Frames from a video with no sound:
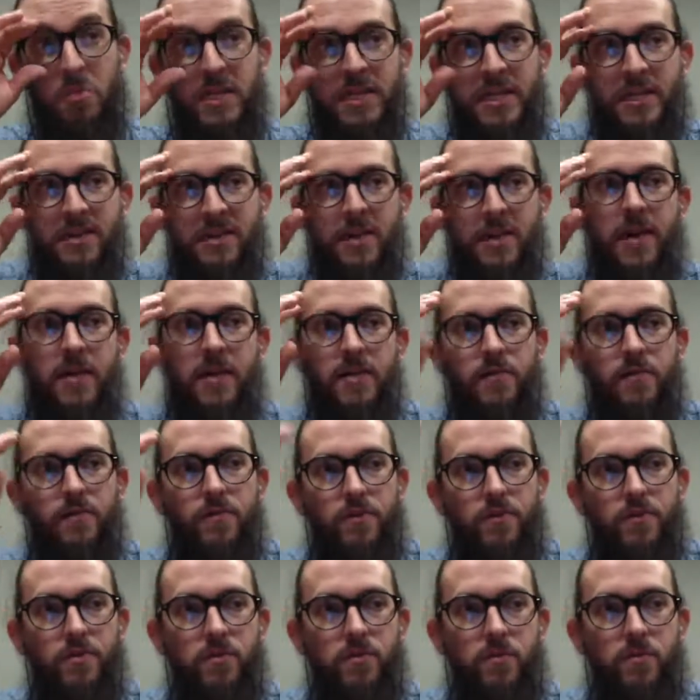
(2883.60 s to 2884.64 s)
Meaning that
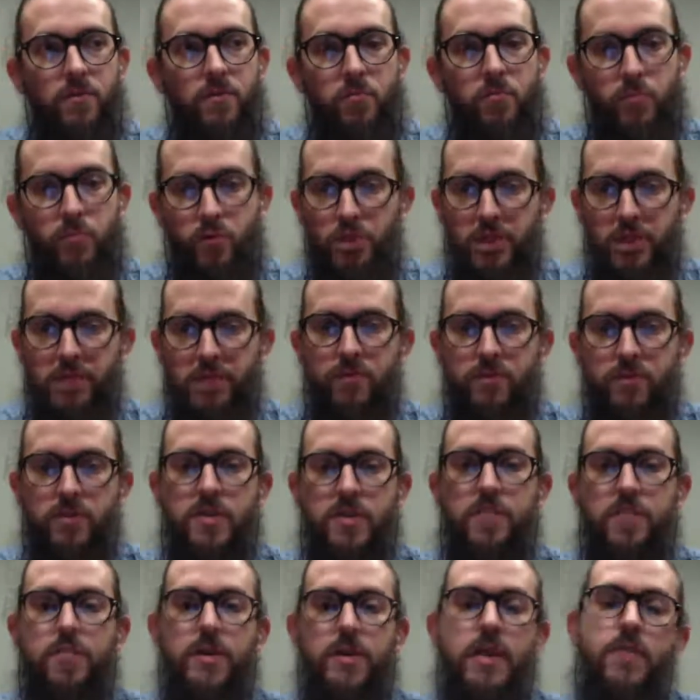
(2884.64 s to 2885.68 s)
if you're pushing
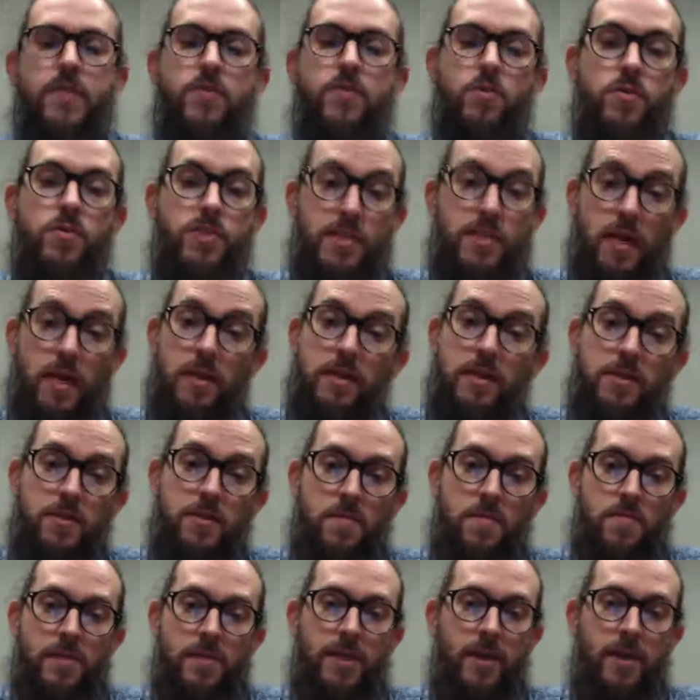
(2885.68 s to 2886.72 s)
for something, if you're selling
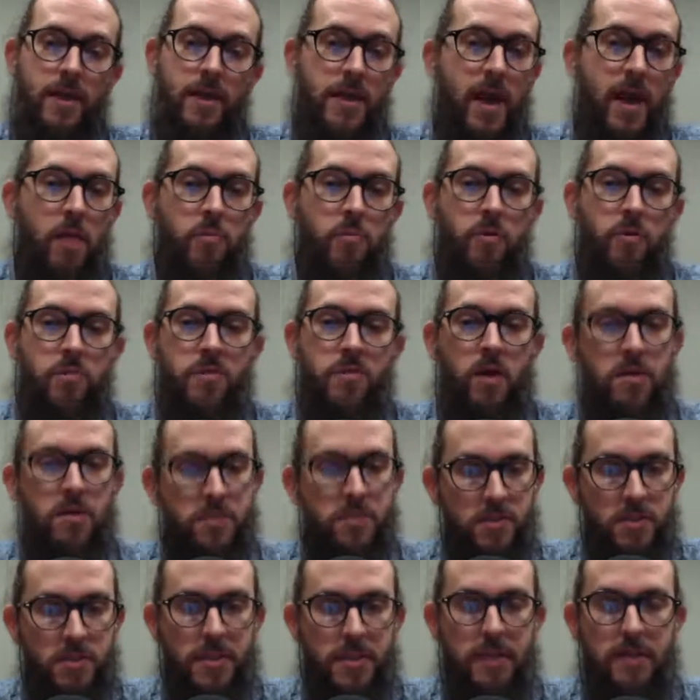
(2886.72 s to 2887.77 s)
something, an album,
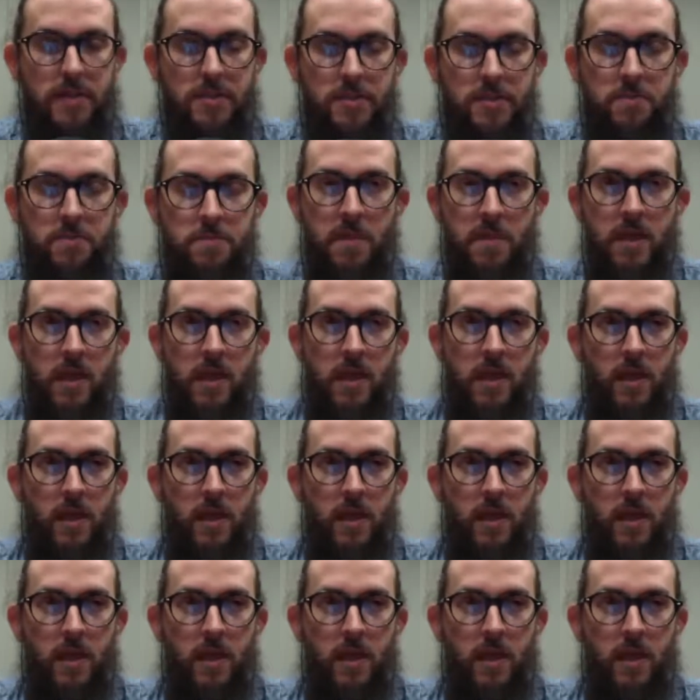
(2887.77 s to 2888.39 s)
concert tickets,